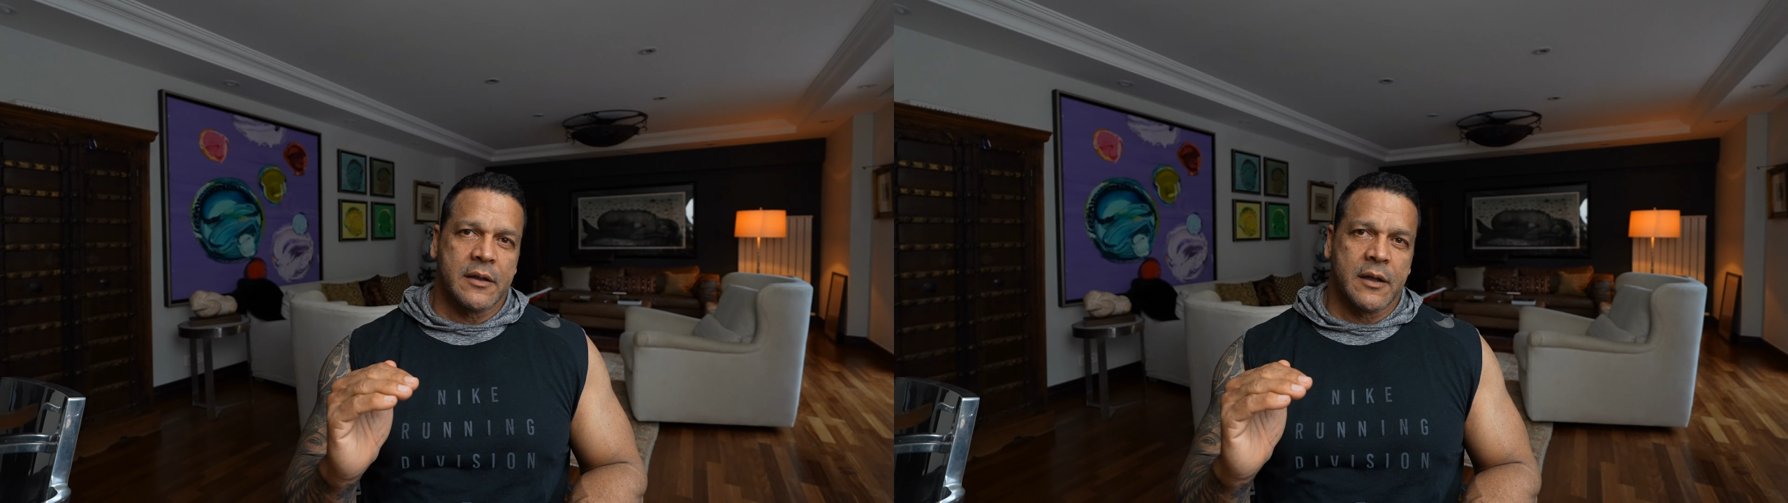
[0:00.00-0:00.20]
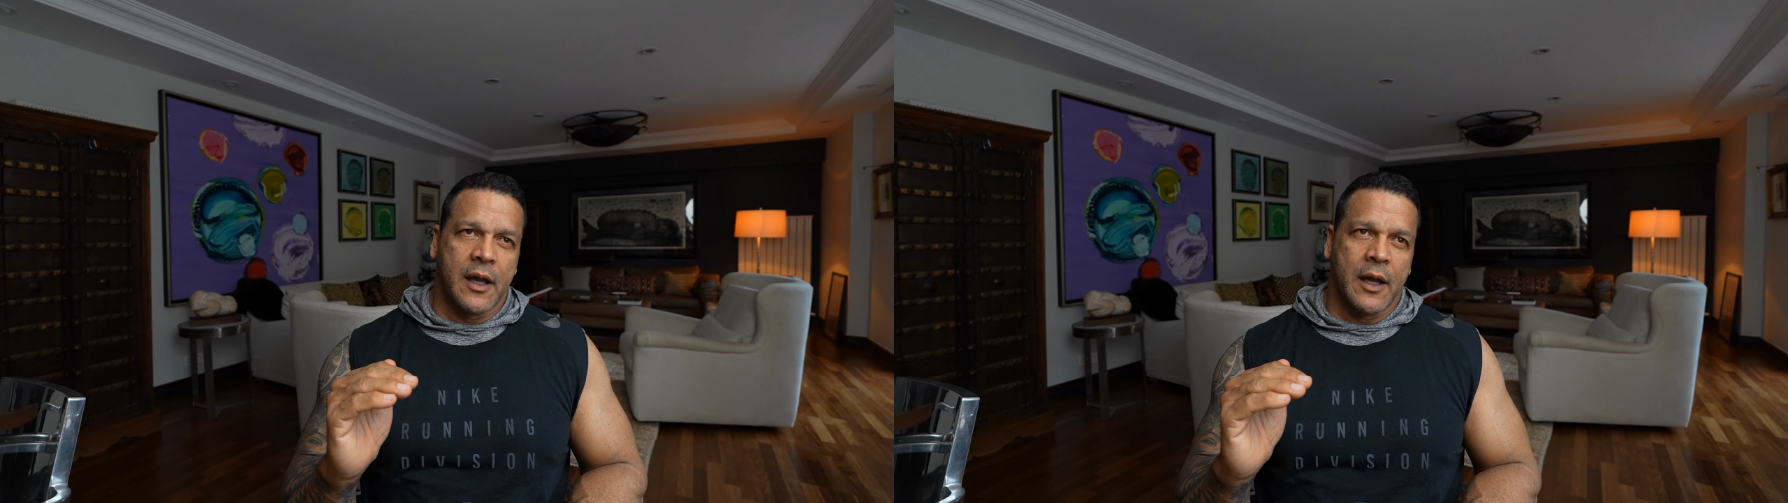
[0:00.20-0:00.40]

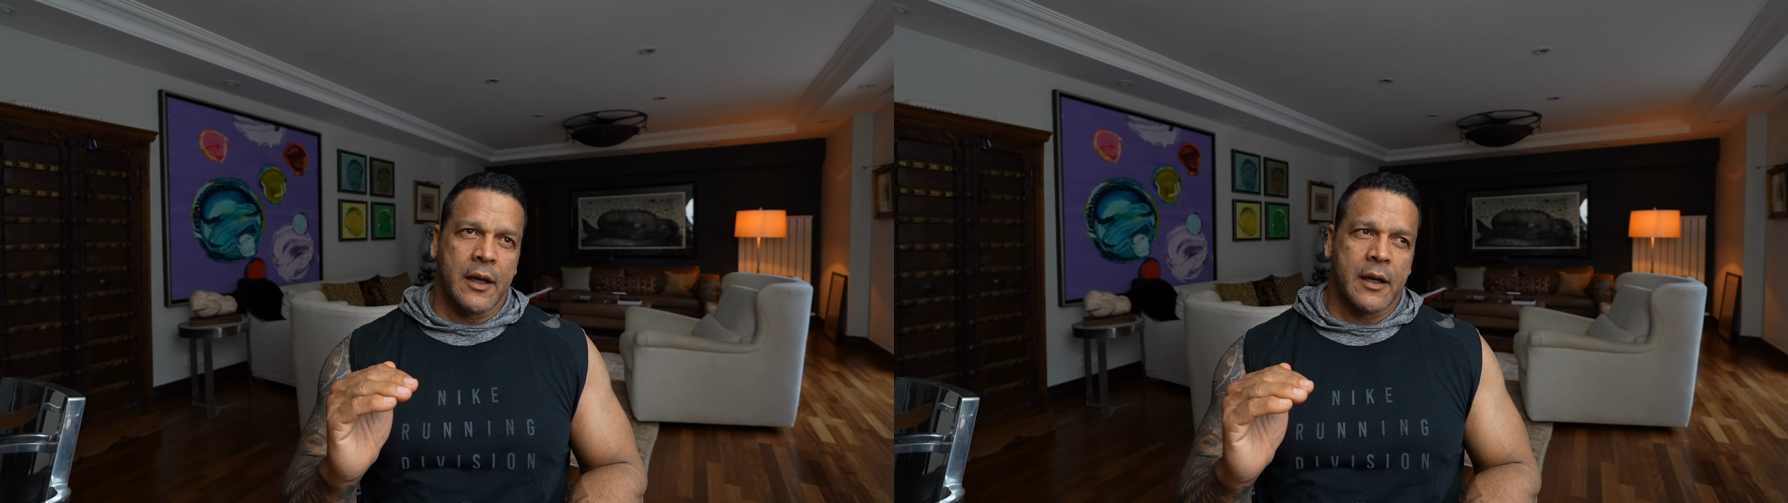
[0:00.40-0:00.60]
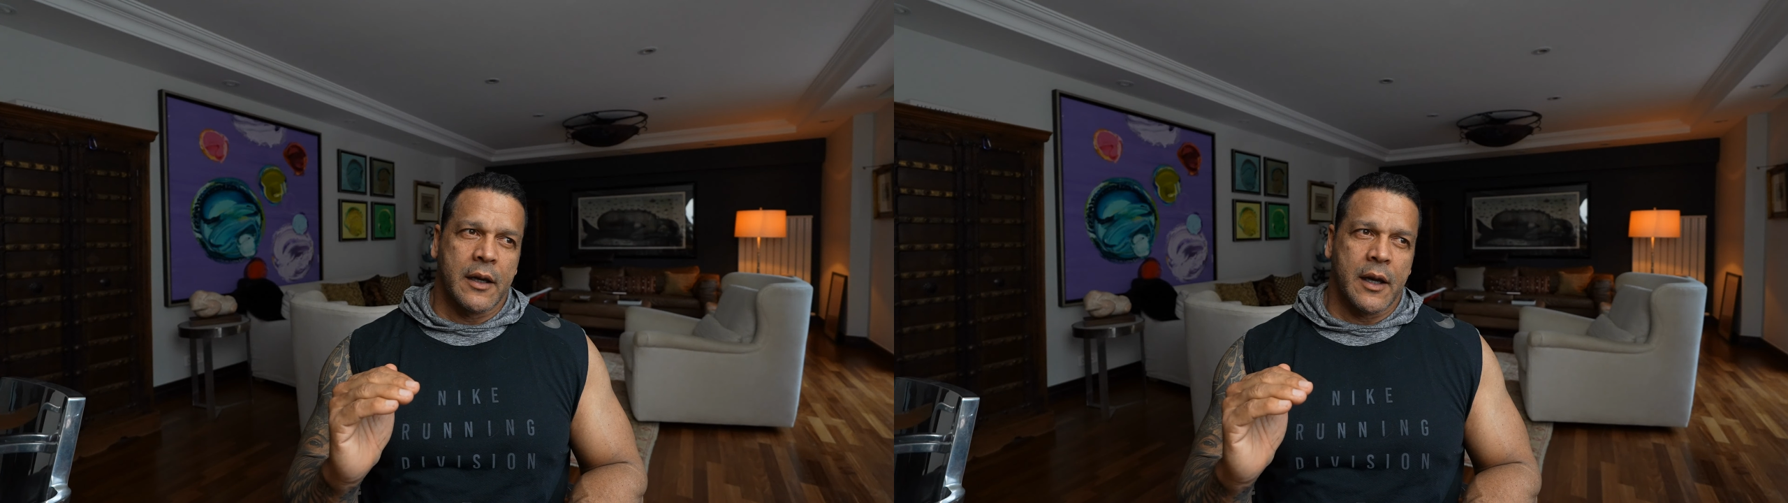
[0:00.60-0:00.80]

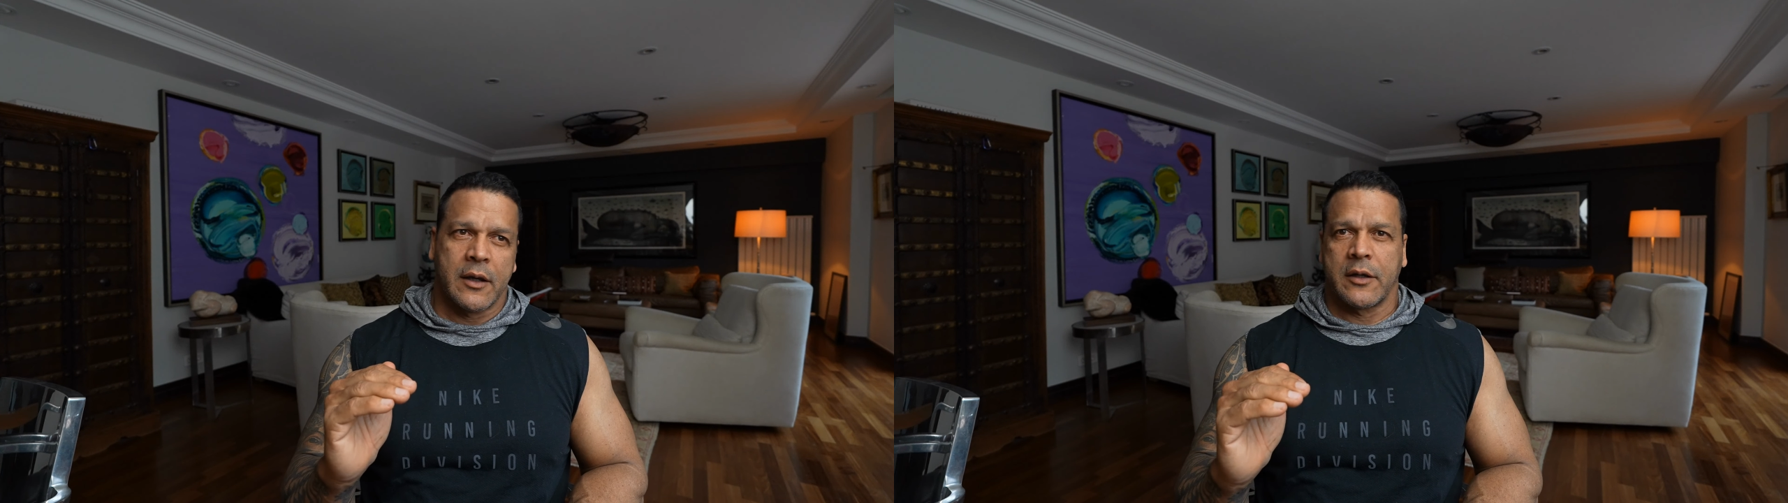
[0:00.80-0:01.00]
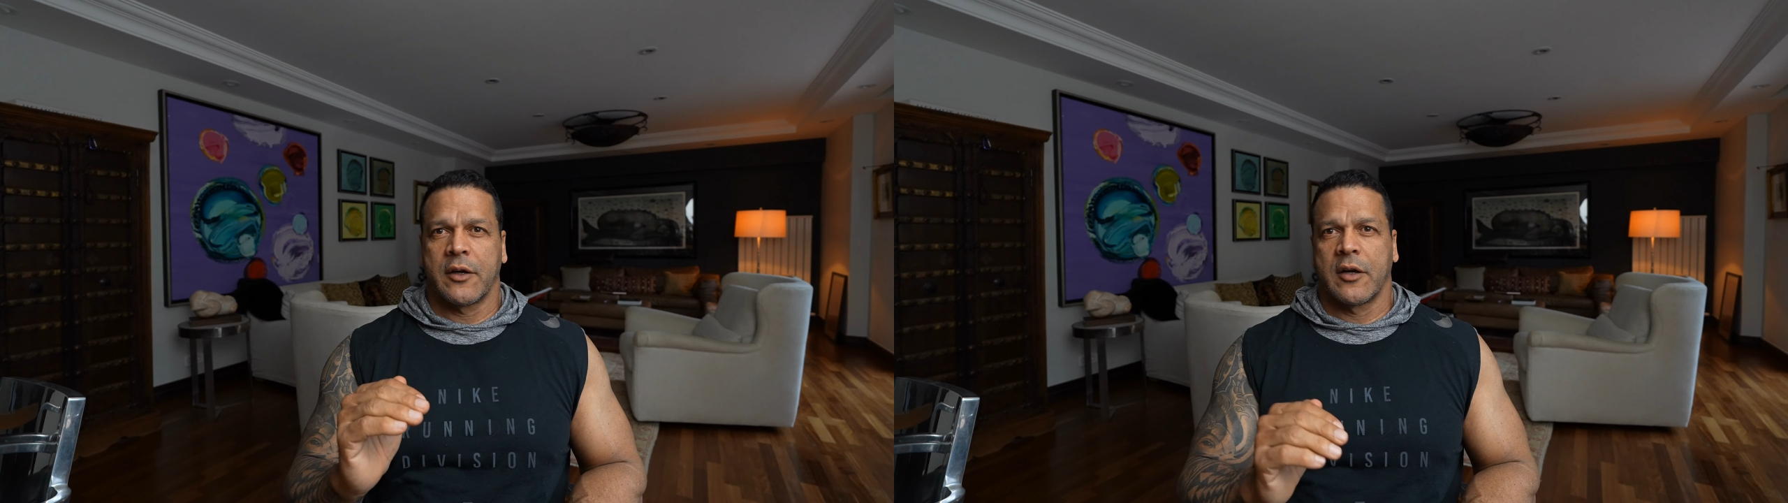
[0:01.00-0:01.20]
like
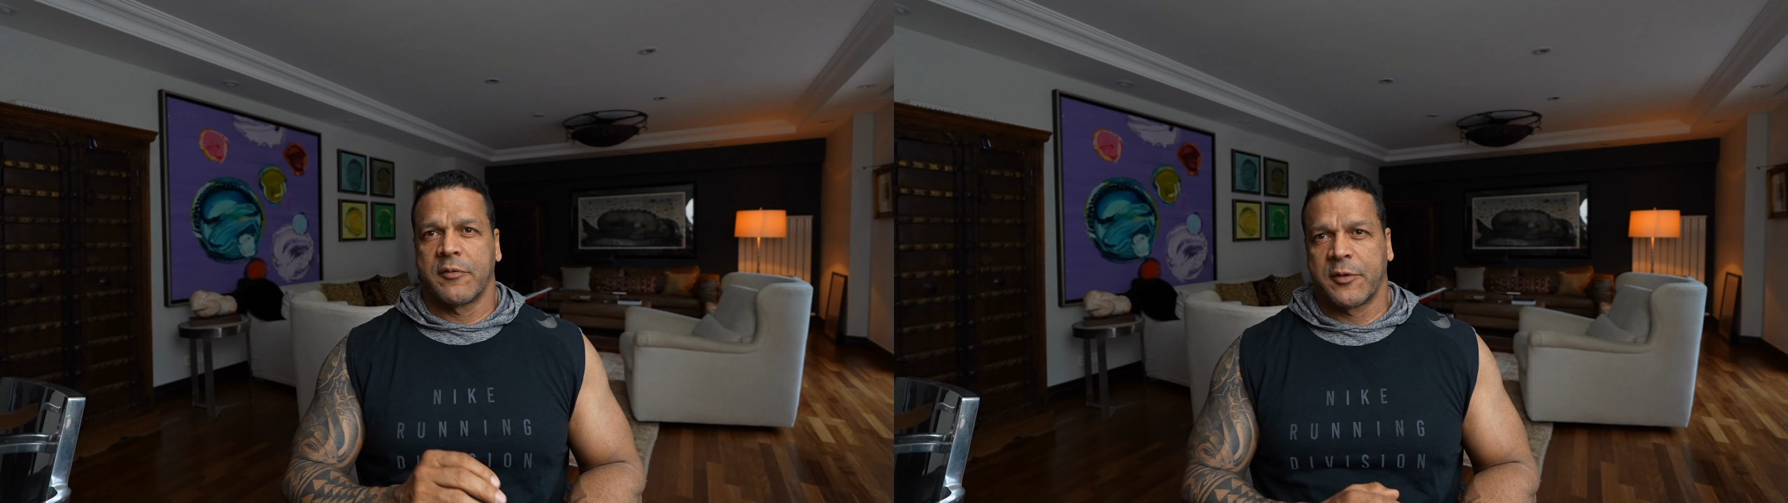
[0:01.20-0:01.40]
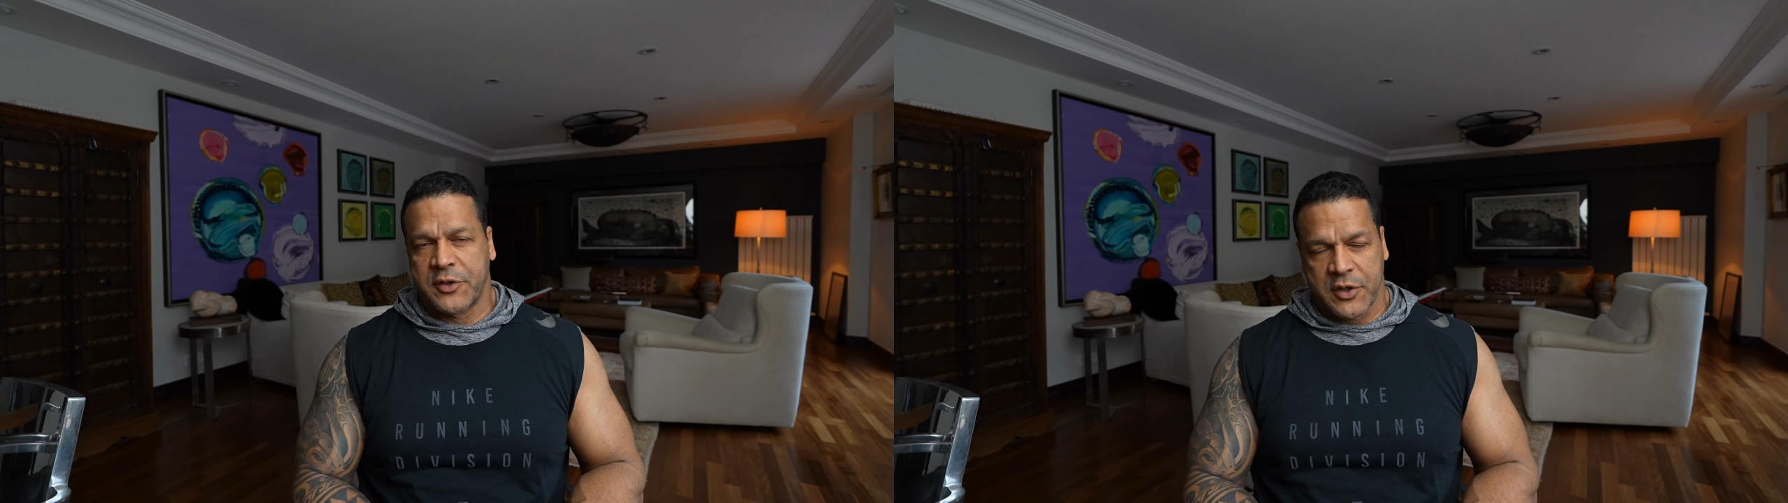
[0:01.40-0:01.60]
out of your
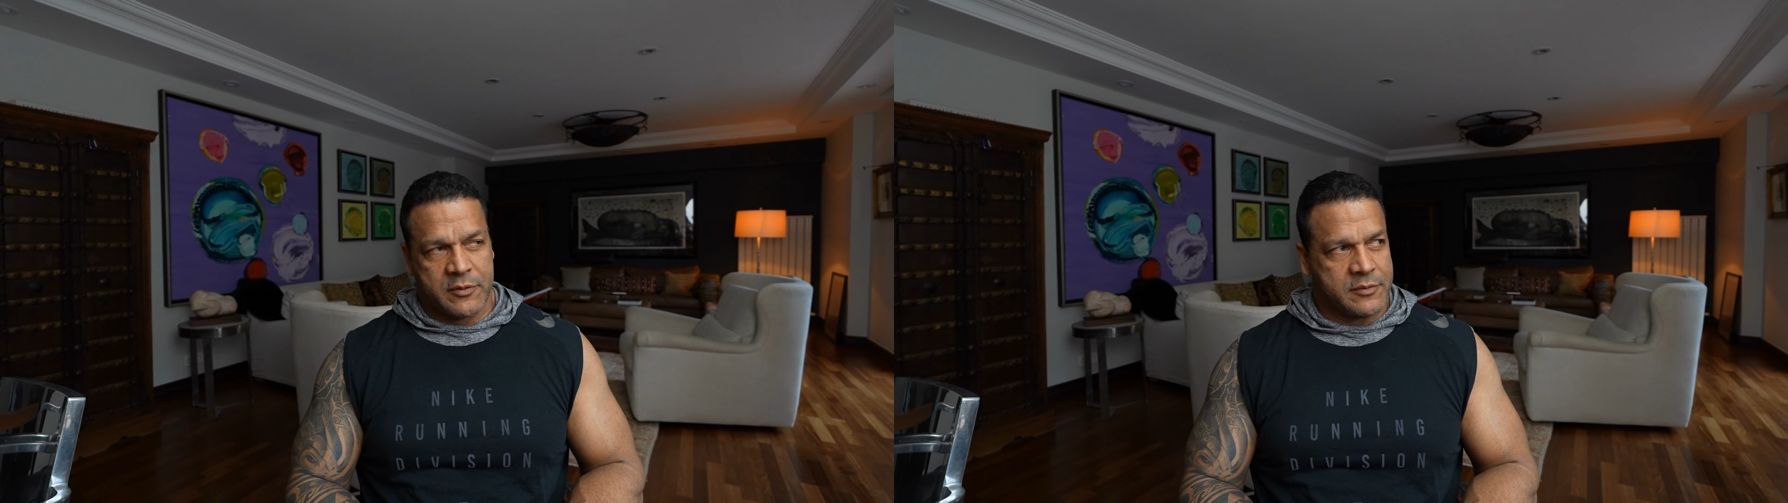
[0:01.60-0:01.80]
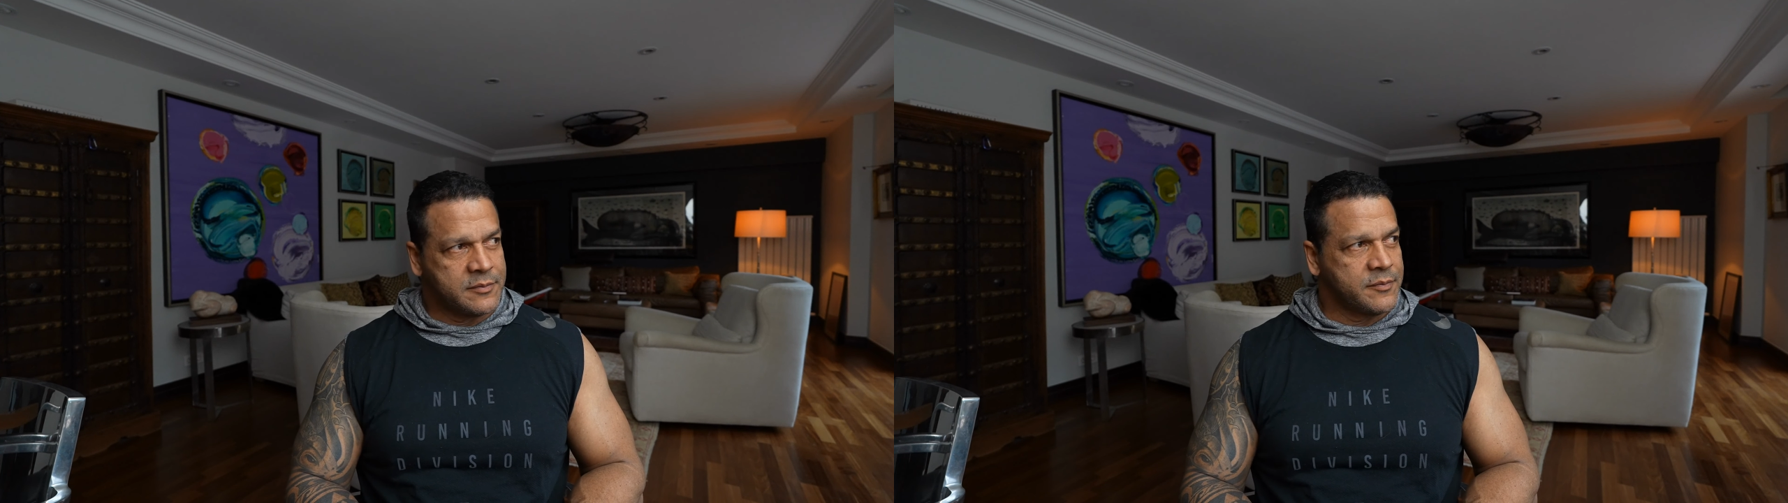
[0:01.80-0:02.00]
comfort zone.